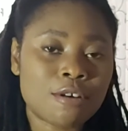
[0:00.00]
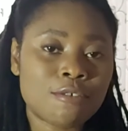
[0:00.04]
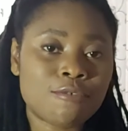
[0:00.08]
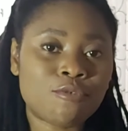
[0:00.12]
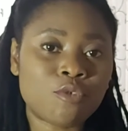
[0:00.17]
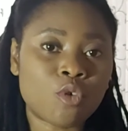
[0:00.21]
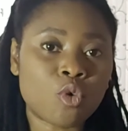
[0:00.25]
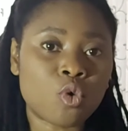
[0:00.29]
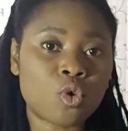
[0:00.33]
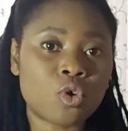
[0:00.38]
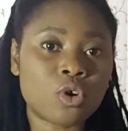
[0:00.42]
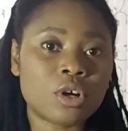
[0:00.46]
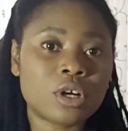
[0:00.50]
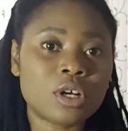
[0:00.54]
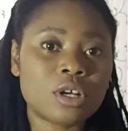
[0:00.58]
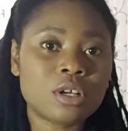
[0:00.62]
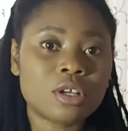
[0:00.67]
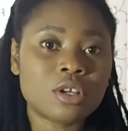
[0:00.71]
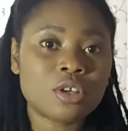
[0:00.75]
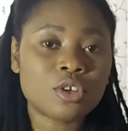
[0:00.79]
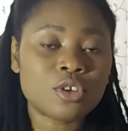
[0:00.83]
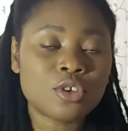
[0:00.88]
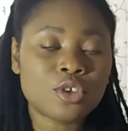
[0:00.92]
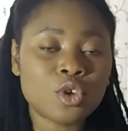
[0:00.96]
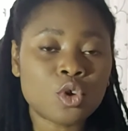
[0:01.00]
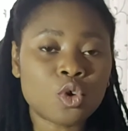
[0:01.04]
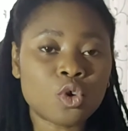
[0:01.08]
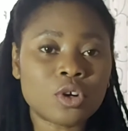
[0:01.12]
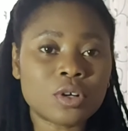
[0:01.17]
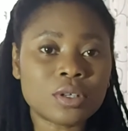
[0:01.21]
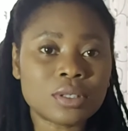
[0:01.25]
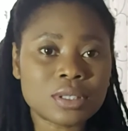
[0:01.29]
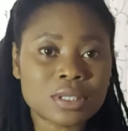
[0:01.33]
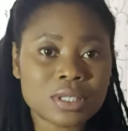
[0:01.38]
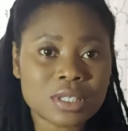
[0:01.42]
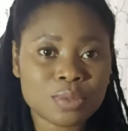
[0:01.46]
for
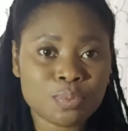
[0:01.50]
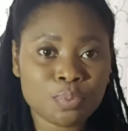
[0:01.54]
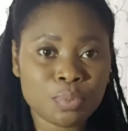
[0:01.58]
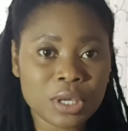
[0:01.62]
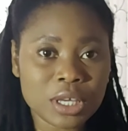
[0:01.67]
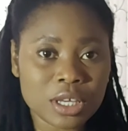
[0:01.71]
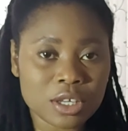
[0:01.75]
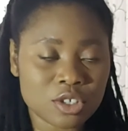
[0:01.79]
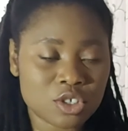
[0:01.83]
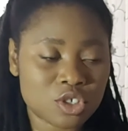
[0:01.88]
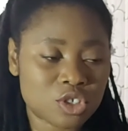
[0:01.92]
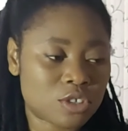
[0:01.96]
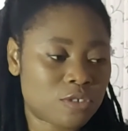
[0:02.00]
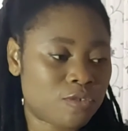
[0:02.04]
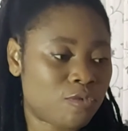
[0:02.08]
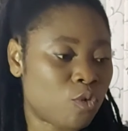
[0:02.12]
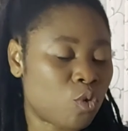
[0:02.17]
your speech,